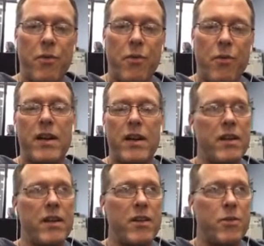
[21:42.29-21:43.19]
years
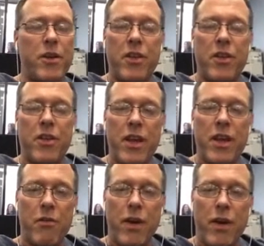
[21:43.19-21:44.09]
of what I
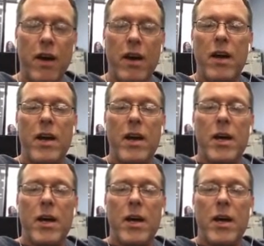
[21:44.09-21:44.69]
continue to say of